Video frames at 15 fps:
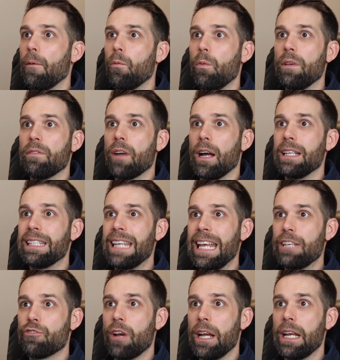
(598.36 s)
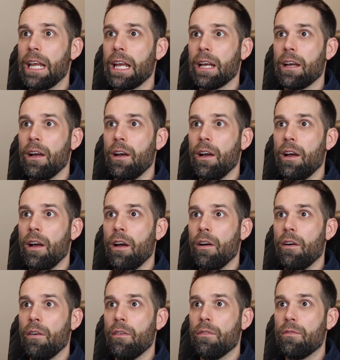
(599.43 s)
We've got day trading
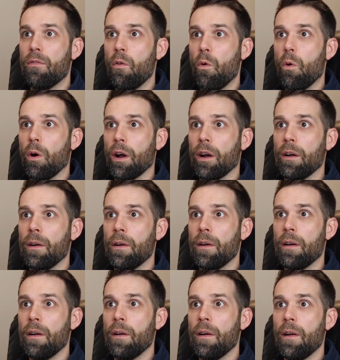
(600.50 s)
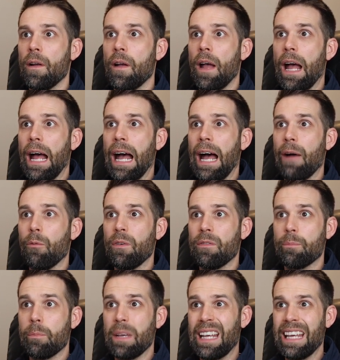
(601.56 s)
for we've
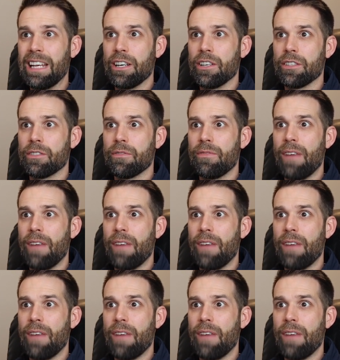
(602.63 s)
beginners,